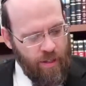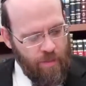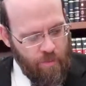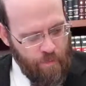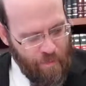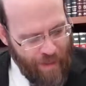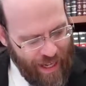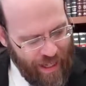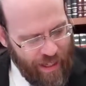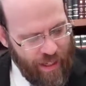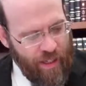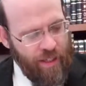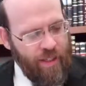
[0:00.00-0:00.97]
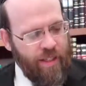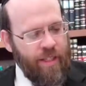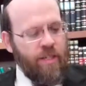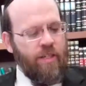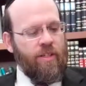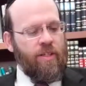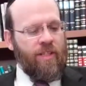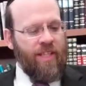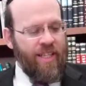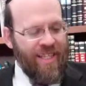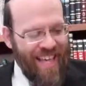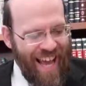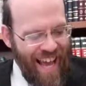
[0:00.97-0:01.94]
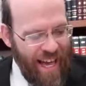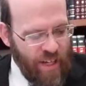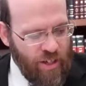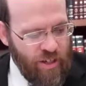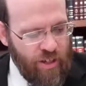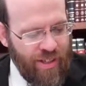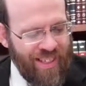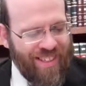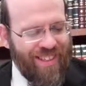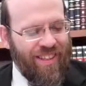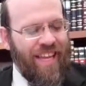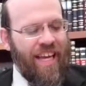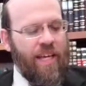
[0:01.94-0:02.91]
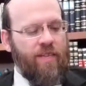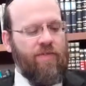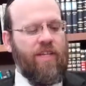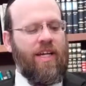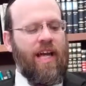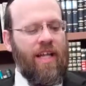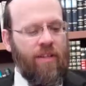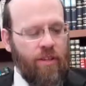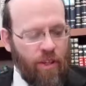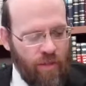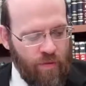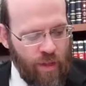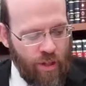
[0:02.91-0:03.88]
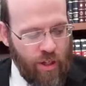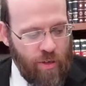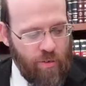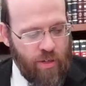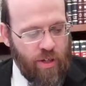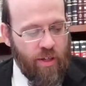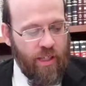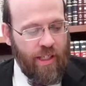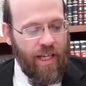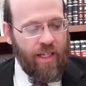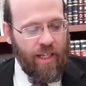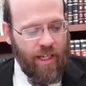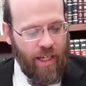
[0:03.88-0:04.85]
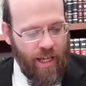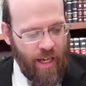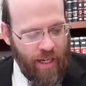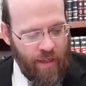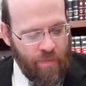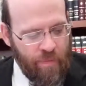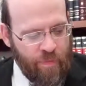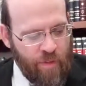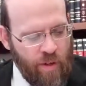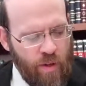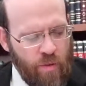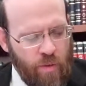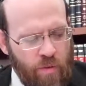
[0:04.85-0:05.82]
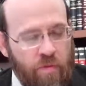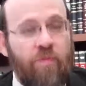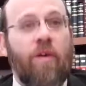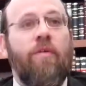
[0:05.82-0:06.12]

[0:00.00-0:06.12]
Magid, it teaches us that the actions, the life, the conduct of the Egyptians and the Canaanim were